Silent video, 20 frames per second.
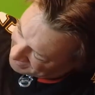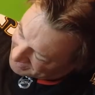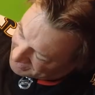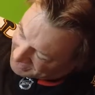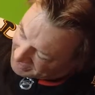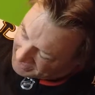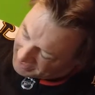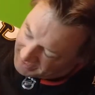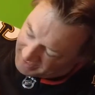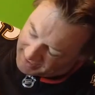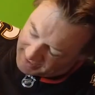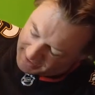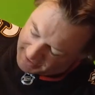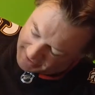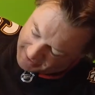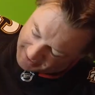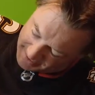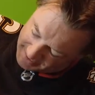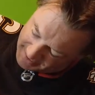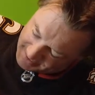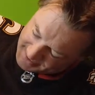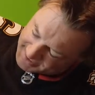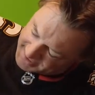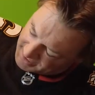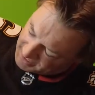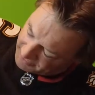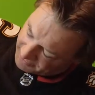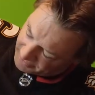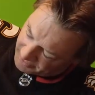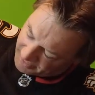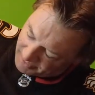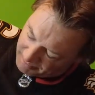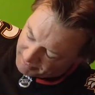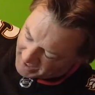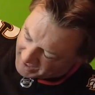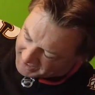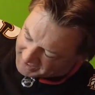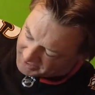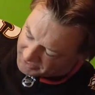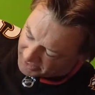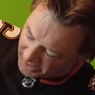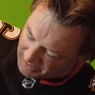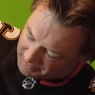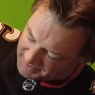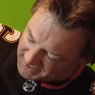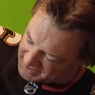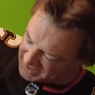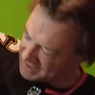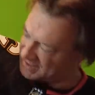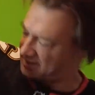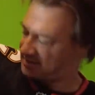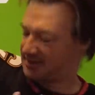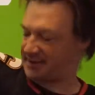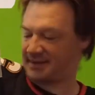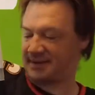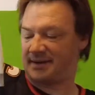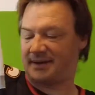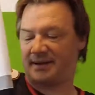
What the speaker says: The silver and black stripes